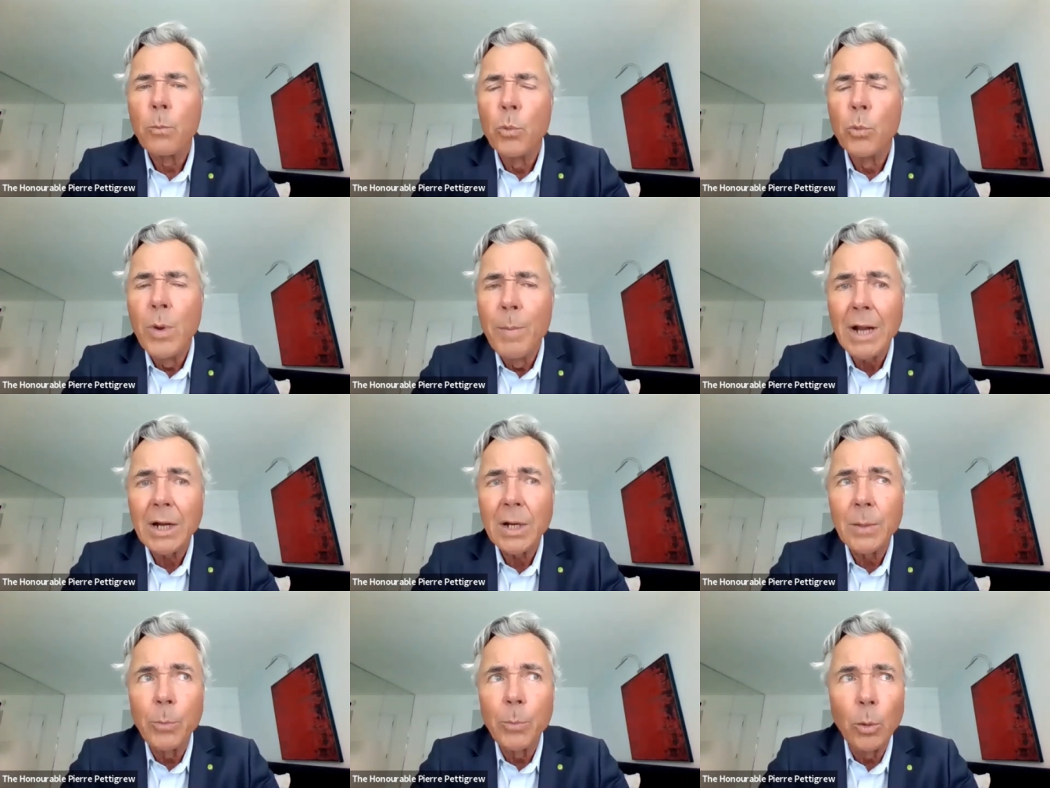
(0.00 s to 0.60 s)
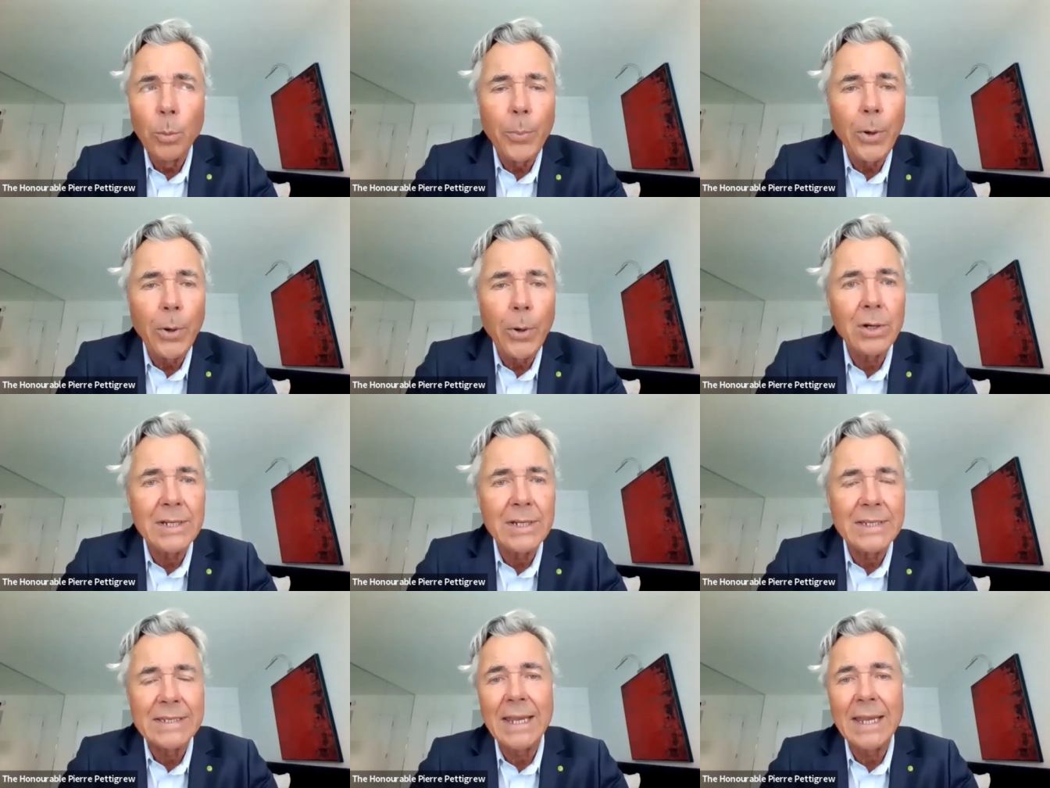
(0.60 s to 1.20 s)
remarkable
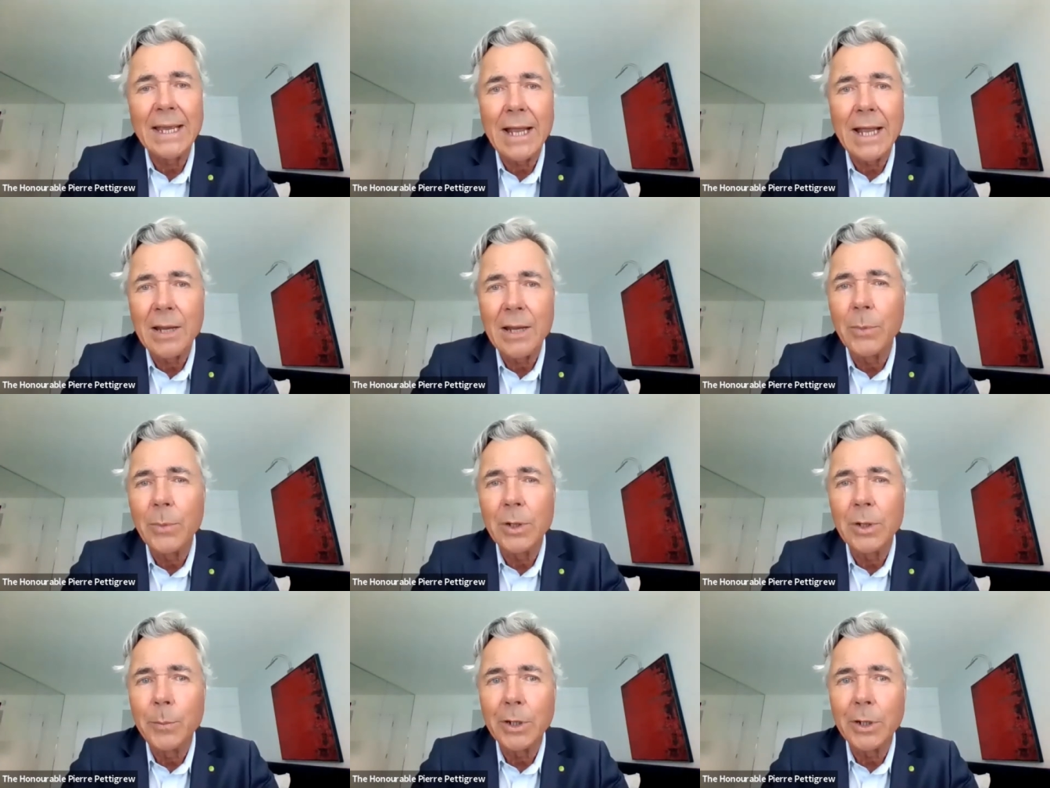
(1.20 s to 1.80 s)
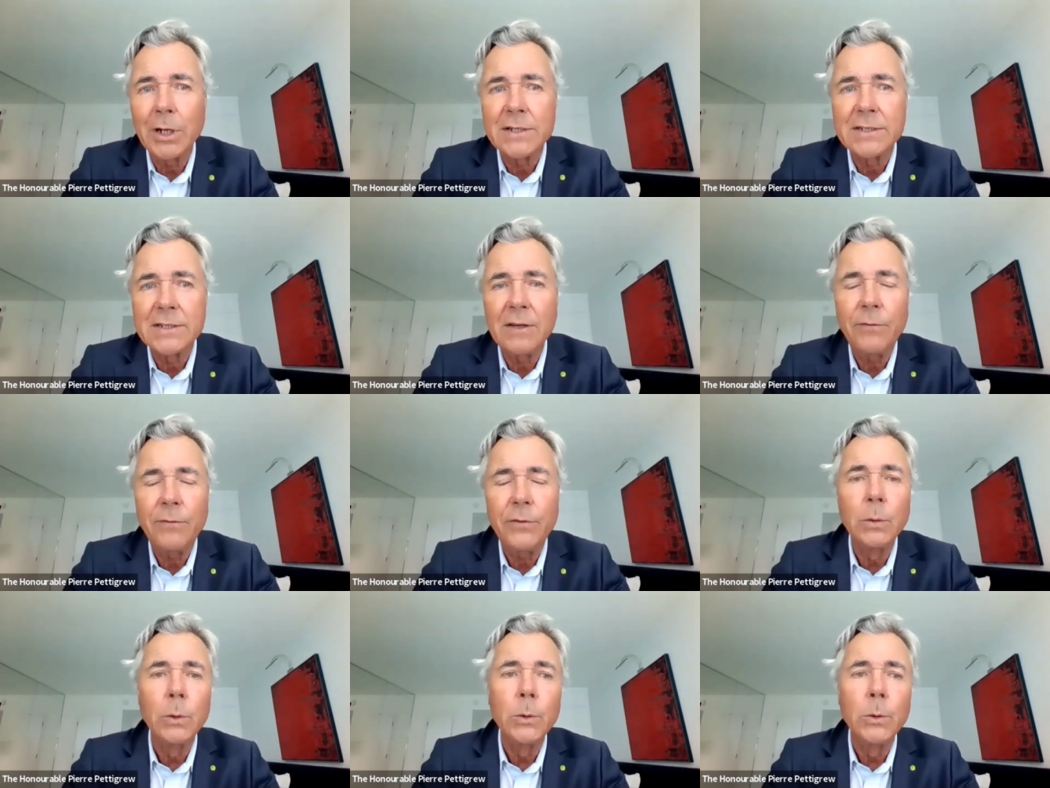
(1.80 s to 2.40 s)
policy alignment because
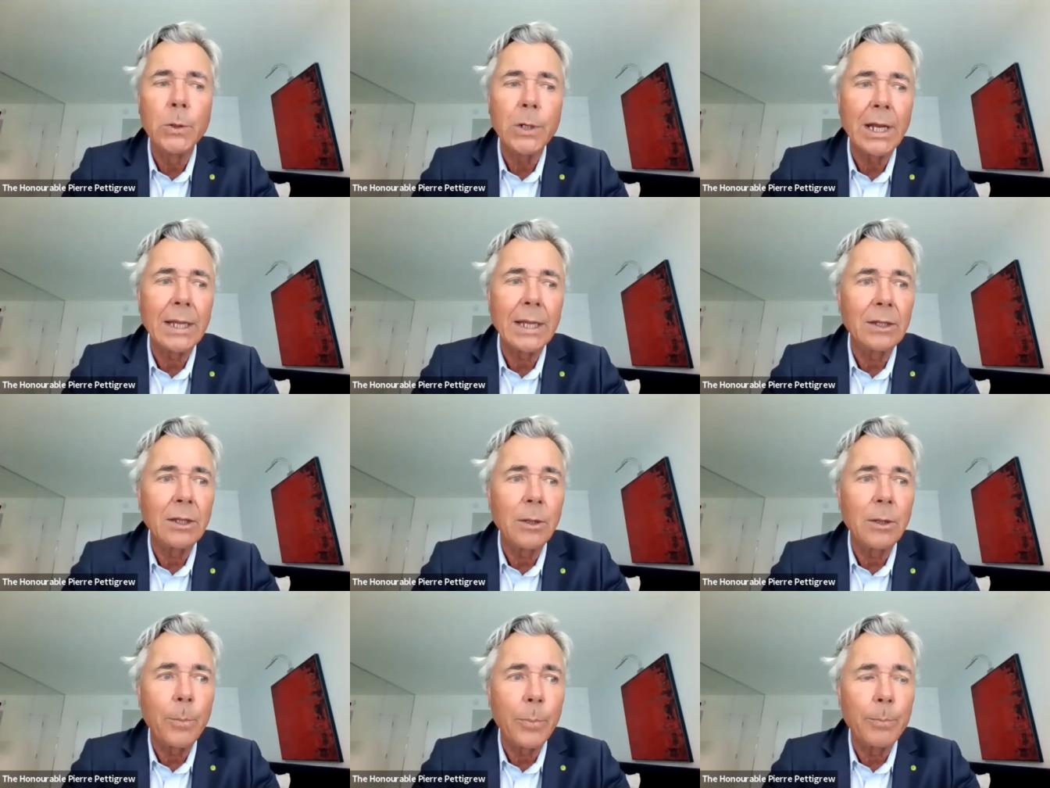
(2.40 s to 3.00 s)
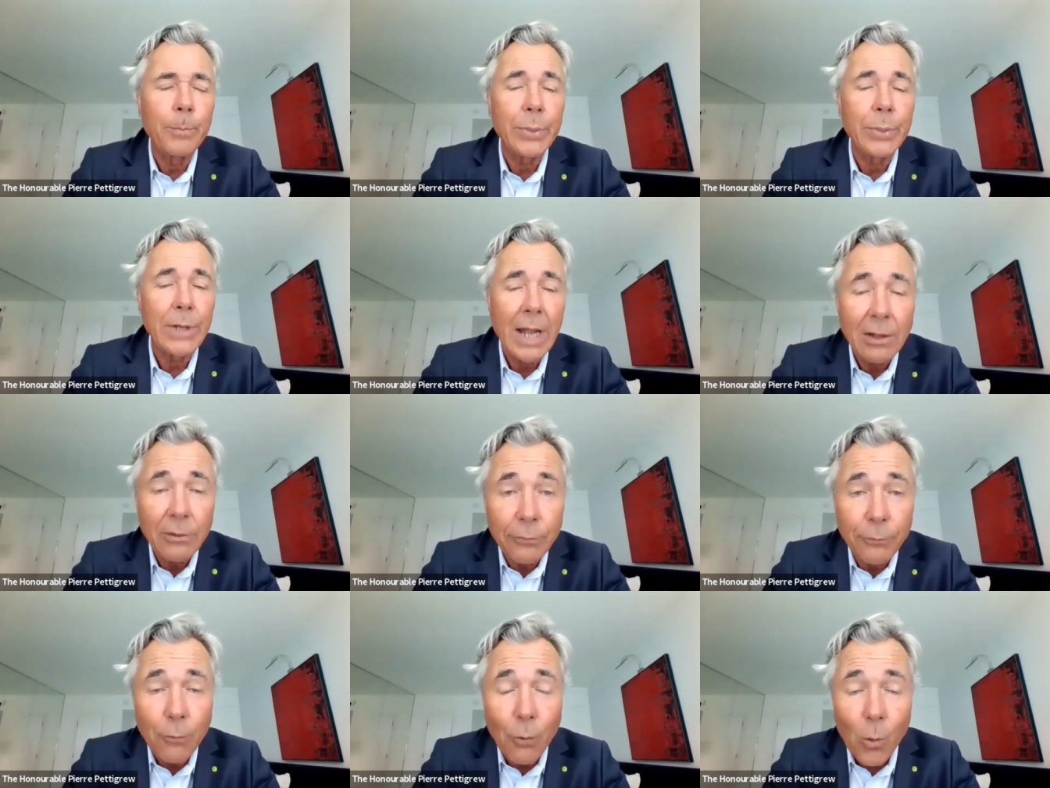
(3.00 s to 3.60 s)
if you look at the
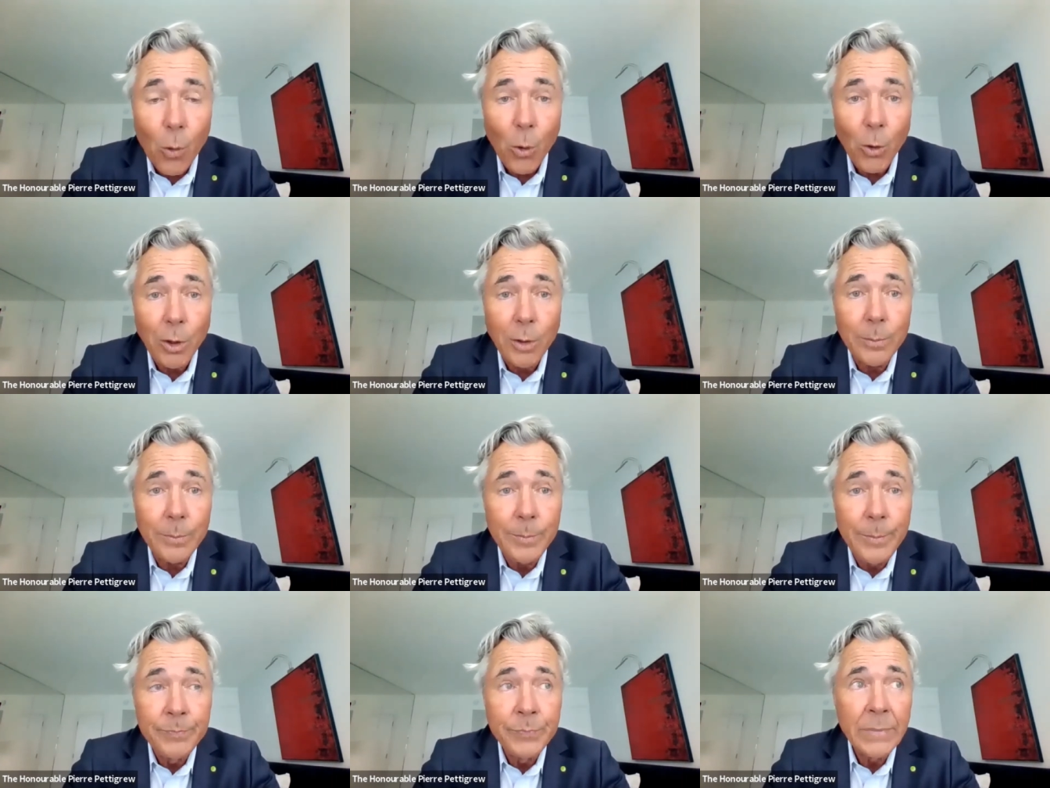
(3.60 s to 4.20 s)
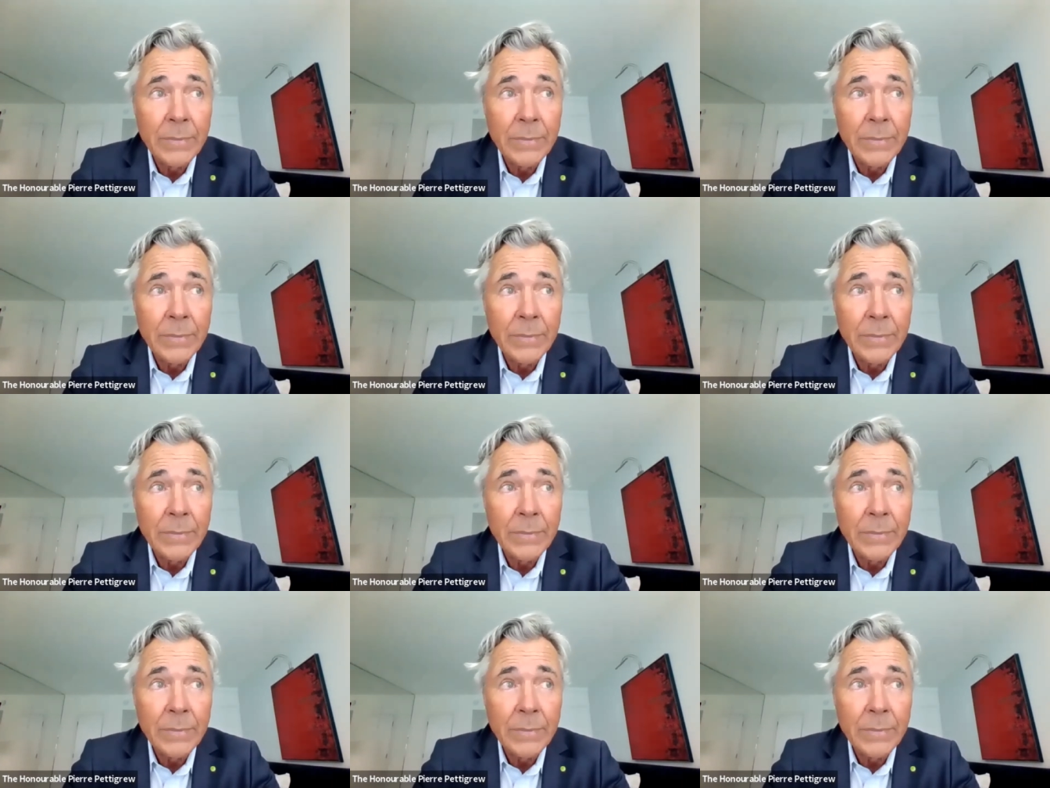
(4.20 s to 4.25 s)
platform